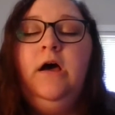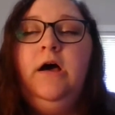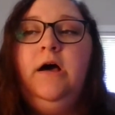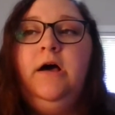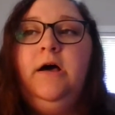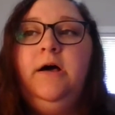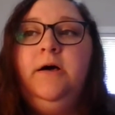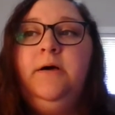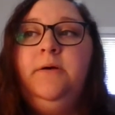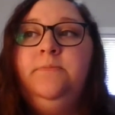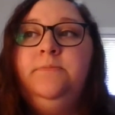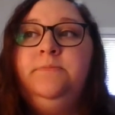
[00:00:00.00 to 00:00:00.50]

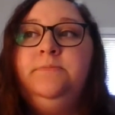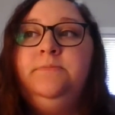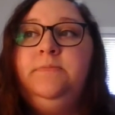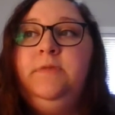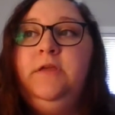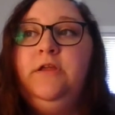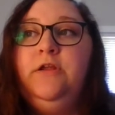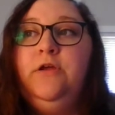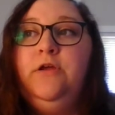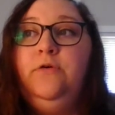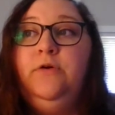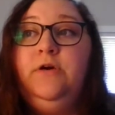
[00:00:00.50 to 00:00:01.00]

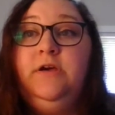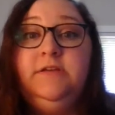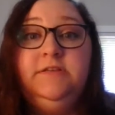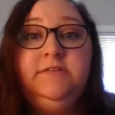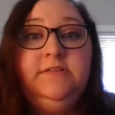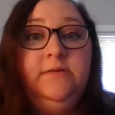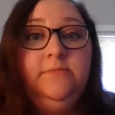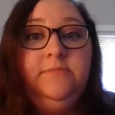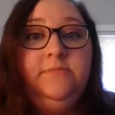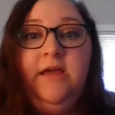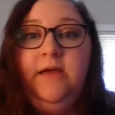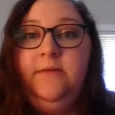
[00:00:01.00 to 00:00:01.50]
Because
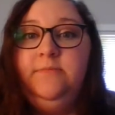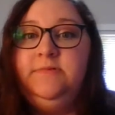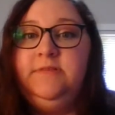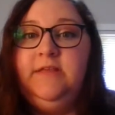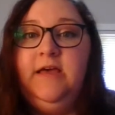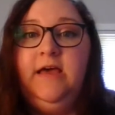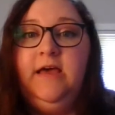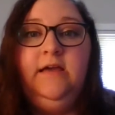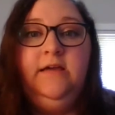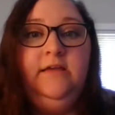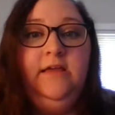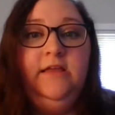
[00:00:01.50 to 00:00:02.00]
sometimes
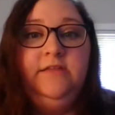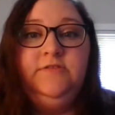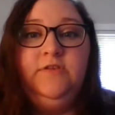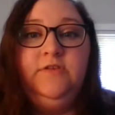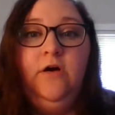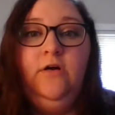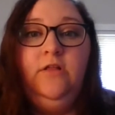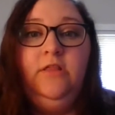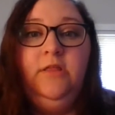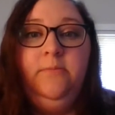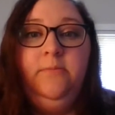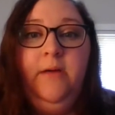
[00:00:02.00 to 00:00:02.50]
that it's
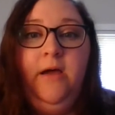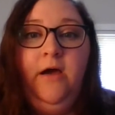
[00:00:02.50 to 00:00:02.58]
all